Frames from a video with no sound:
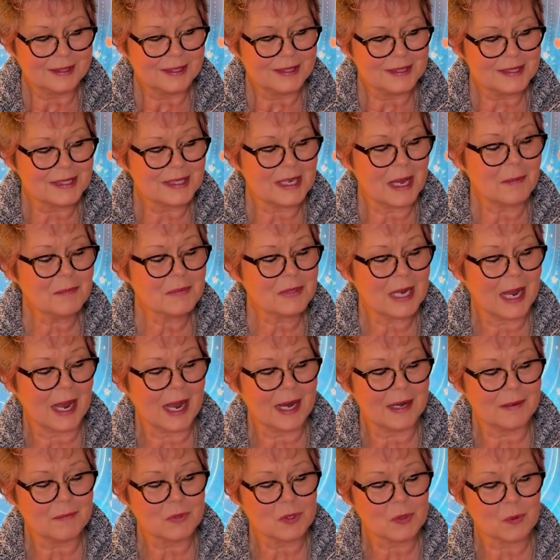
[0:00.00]

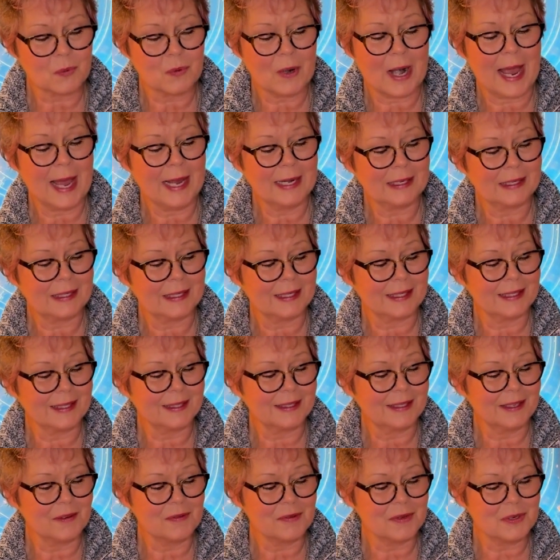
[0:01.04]
Sometimes
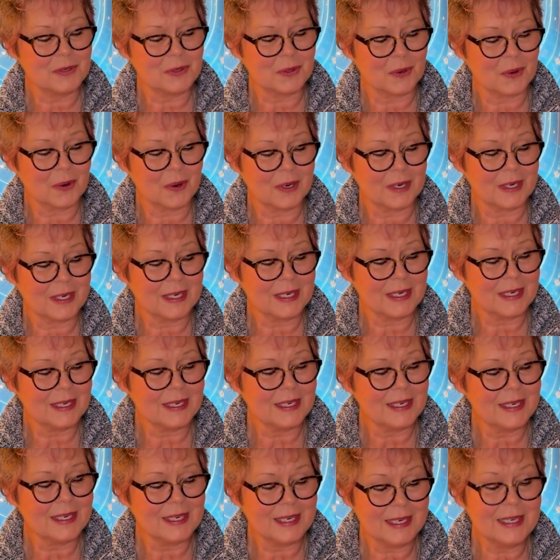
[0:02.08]
rattling of the door
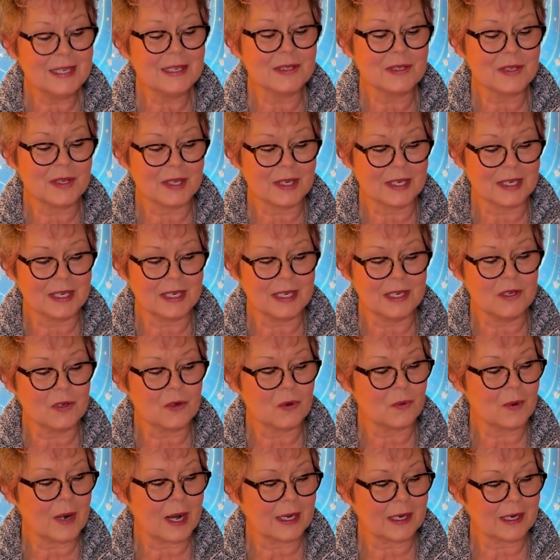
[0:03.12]
is the key
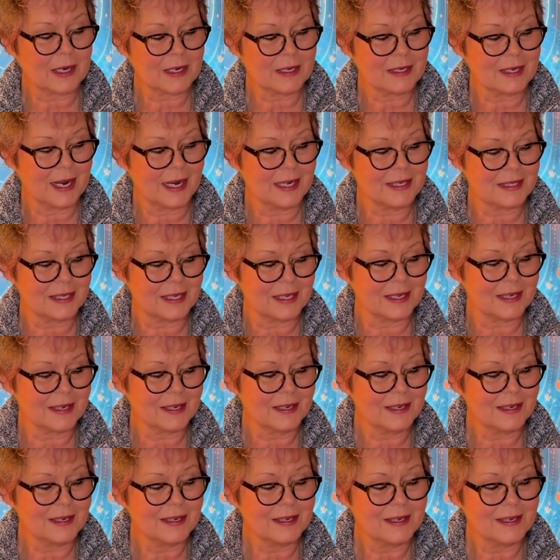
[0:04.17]
to recognizing
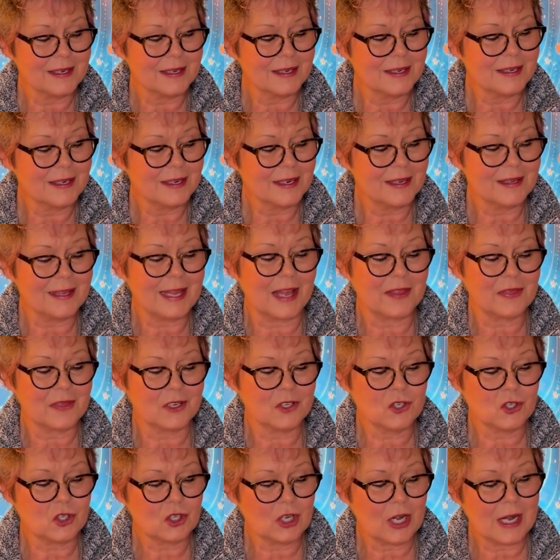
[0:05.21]
that
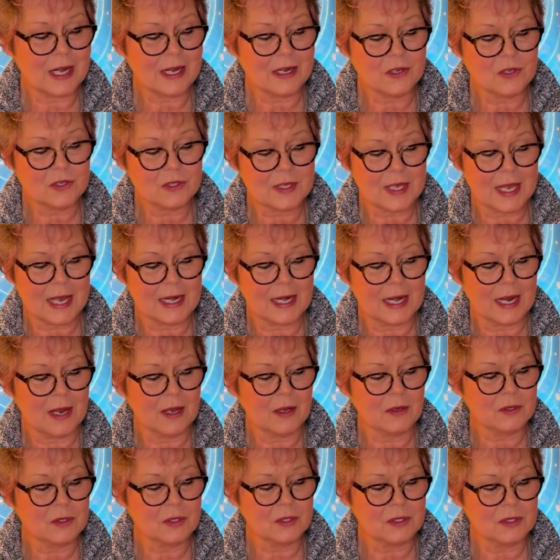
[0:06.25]
the chains that
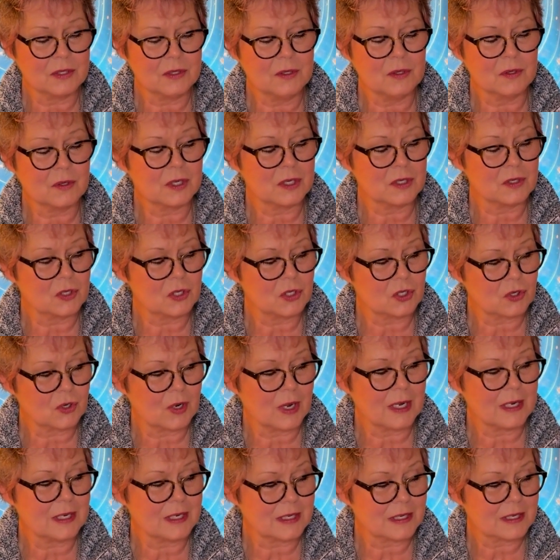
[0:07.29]
held you
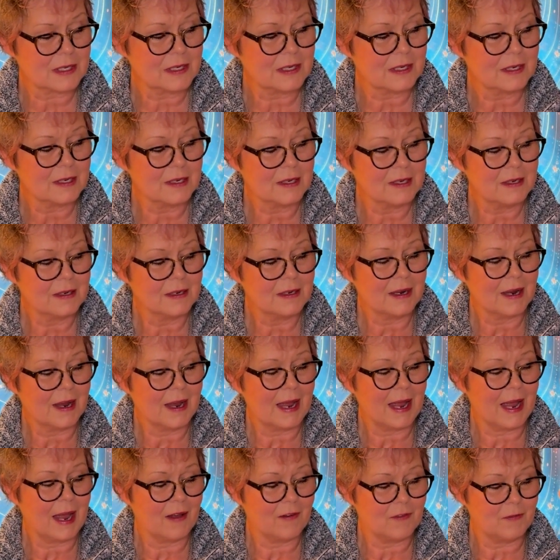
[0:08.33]
constrained
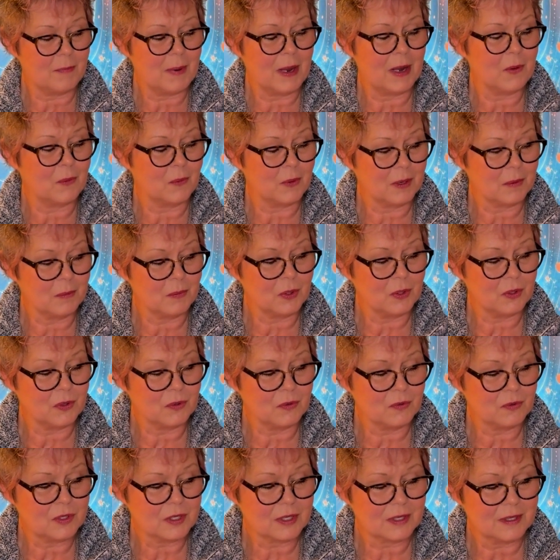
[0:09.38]
have been
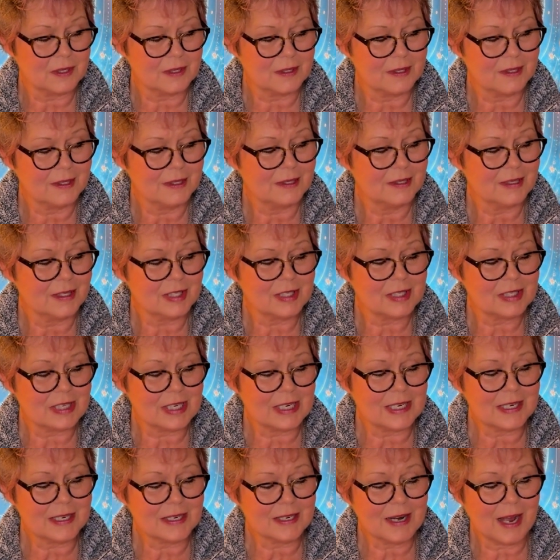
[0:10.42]
removed.
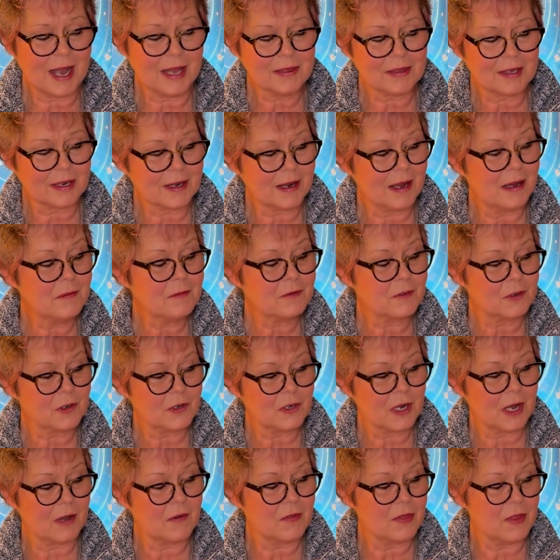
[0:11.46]
Seek not the
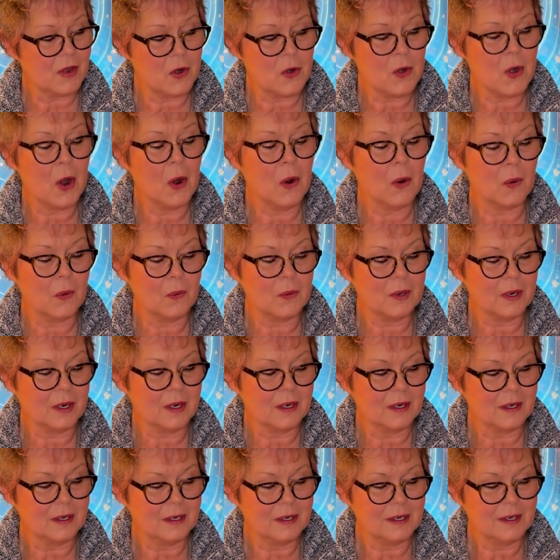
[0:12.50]
comfort of the known,
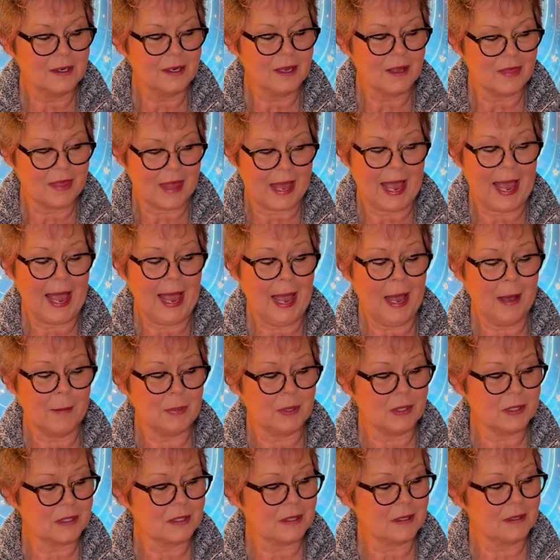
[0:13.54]
the
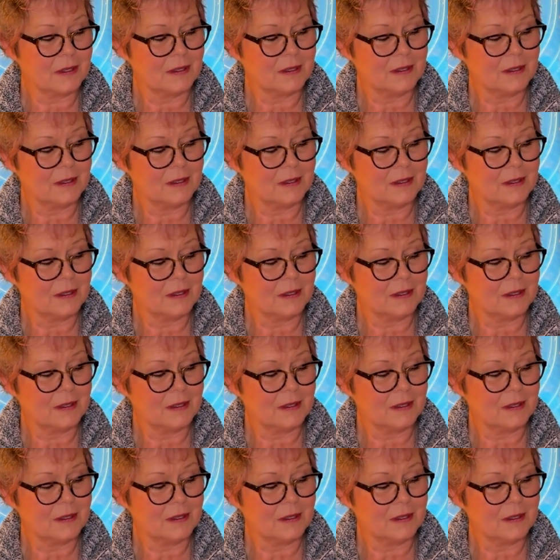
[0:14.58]
habit